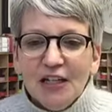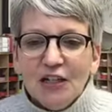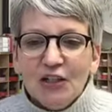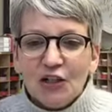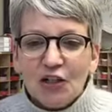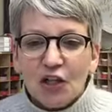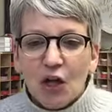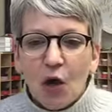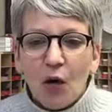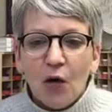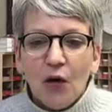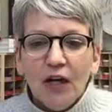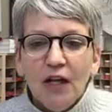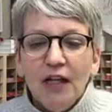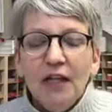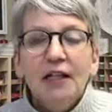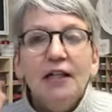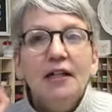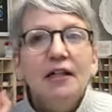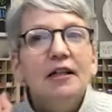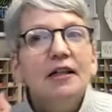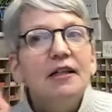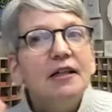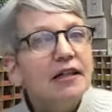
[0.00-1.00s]
So,
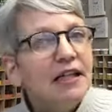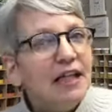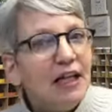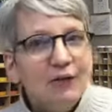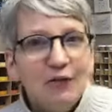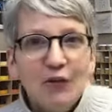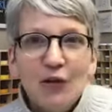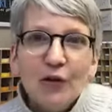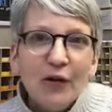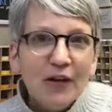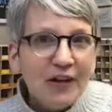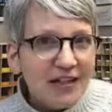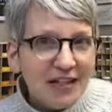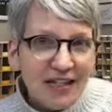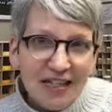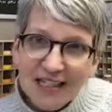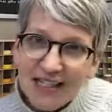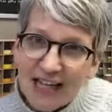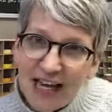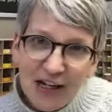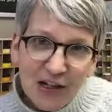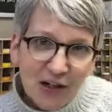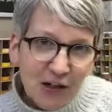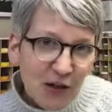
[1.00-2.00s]
if you are a
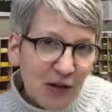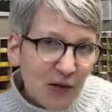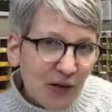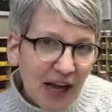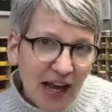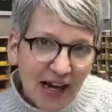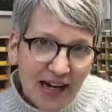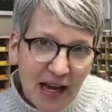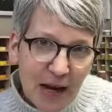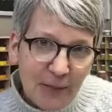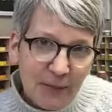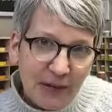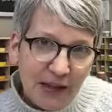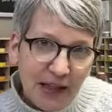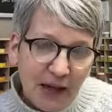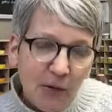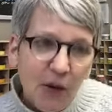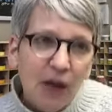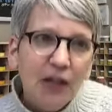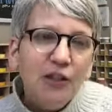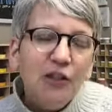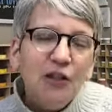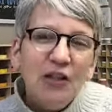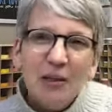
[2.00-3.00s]
designer, you cannot play.
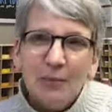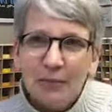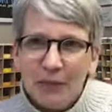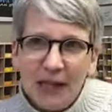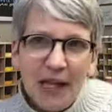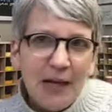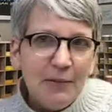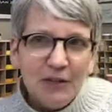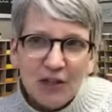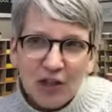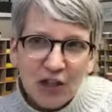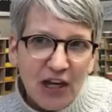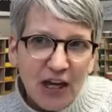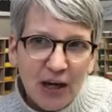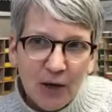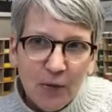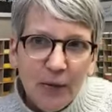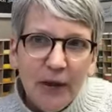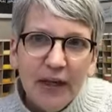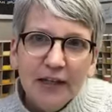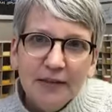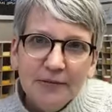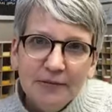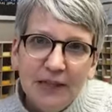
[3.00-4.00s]
Well, you can play, but you can't
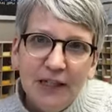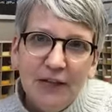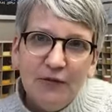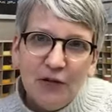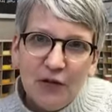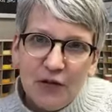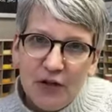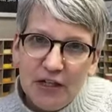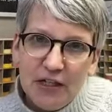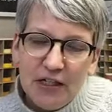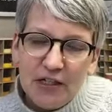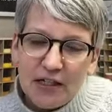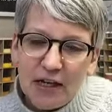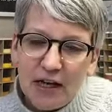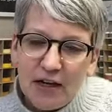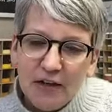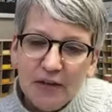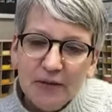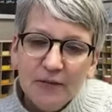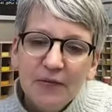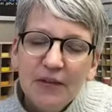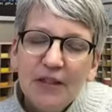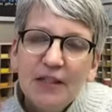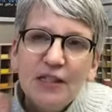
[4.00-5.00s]
win if you're a designer.
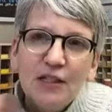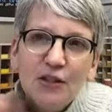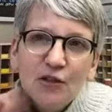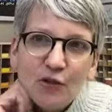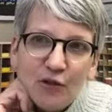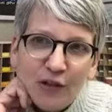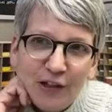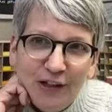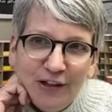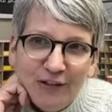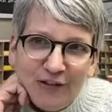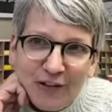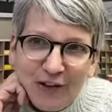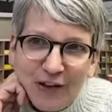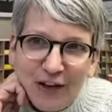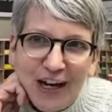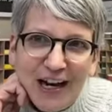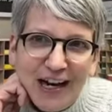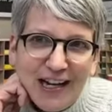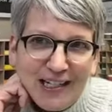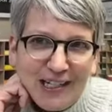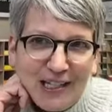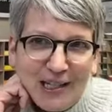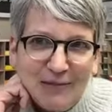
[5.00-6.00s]
This is only for
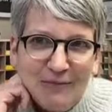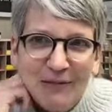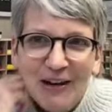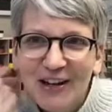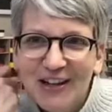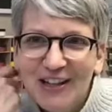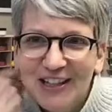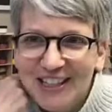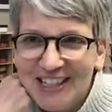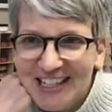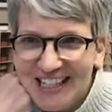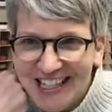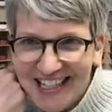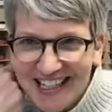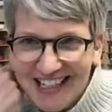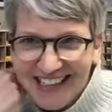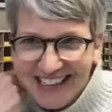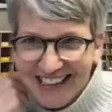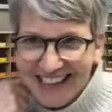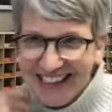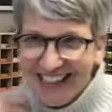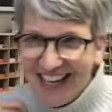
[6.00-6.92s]
customers.